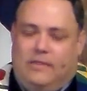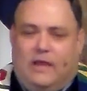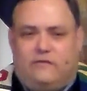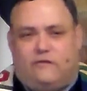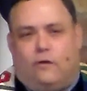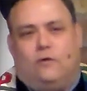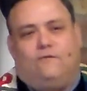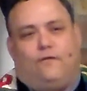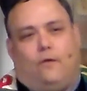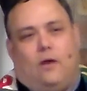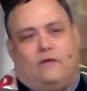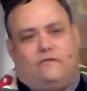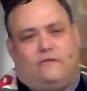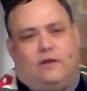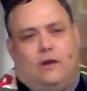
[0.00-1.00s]
And that's good
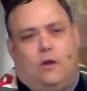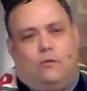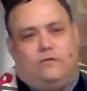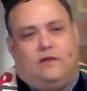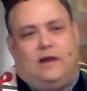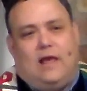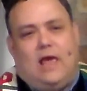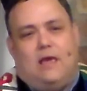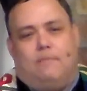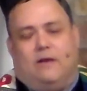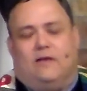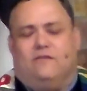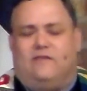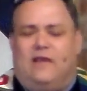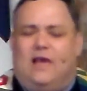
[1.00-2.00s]
for us to know
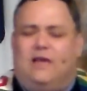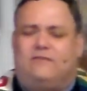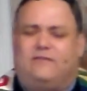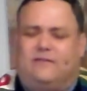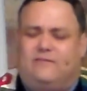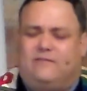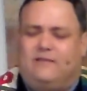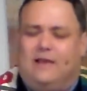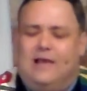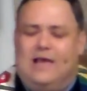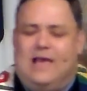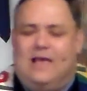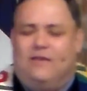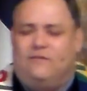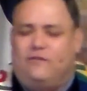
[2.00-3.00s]
today, because yes, it's
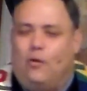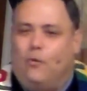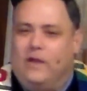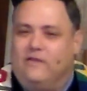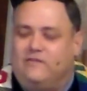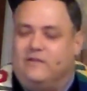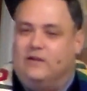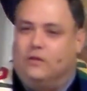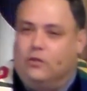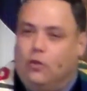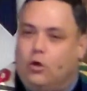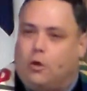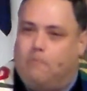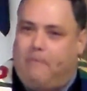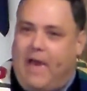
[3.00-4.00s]
so easy to
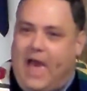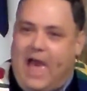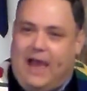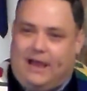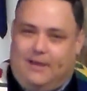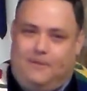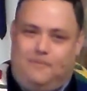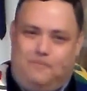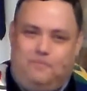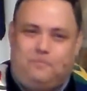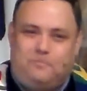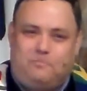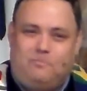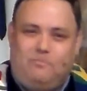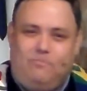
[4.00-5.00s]
look back
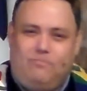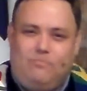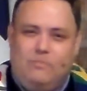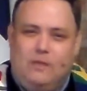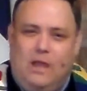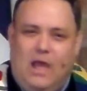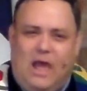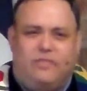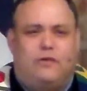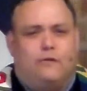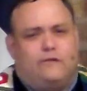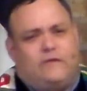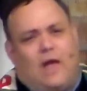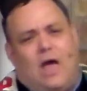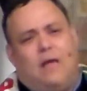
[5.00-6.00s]
at
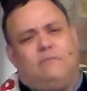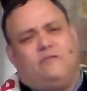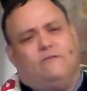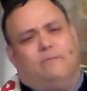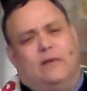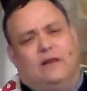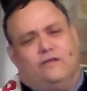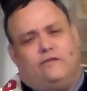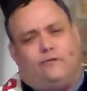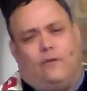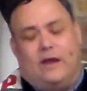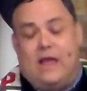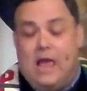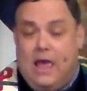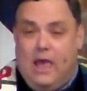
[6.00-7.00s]
those times of
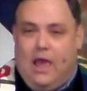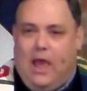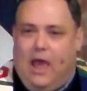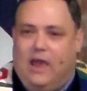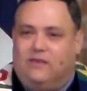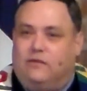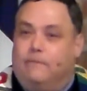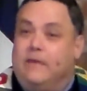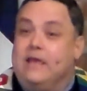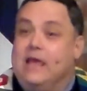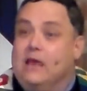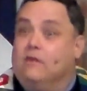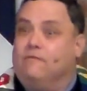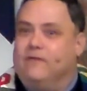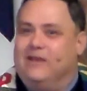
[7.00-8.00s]
ministry and to
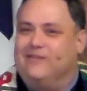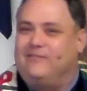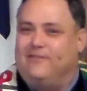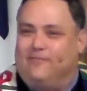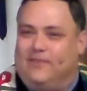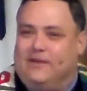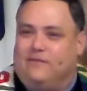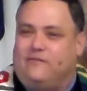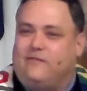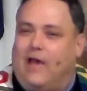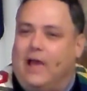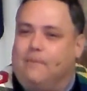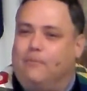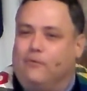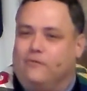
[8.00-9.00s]
be envious of the
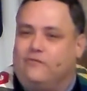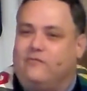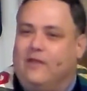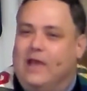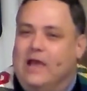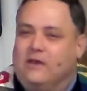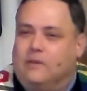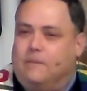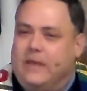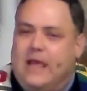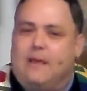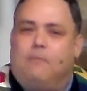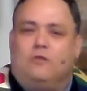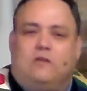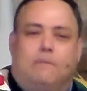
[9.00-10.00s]
disciples, to
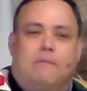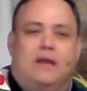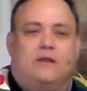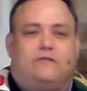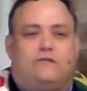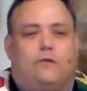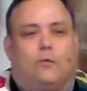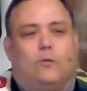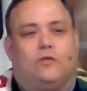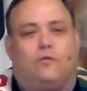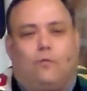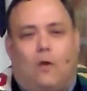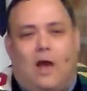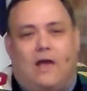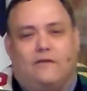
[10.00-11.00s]
be able to minister
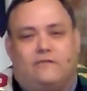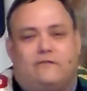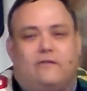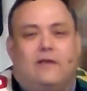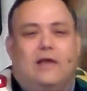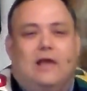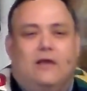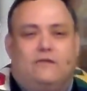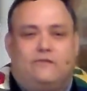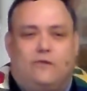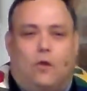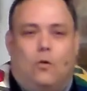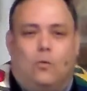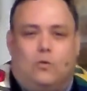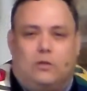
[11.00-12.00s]
with Christ
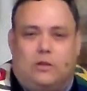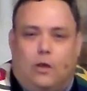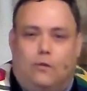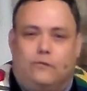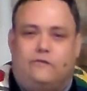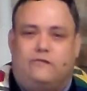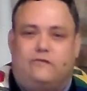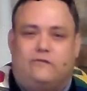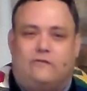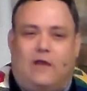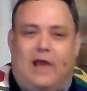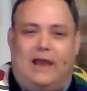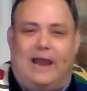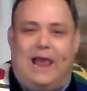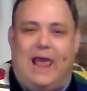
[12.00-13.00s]
so
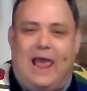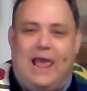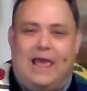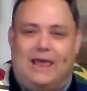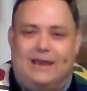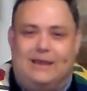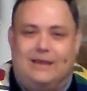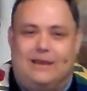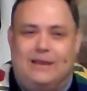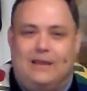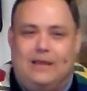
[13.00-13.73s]
close at hand.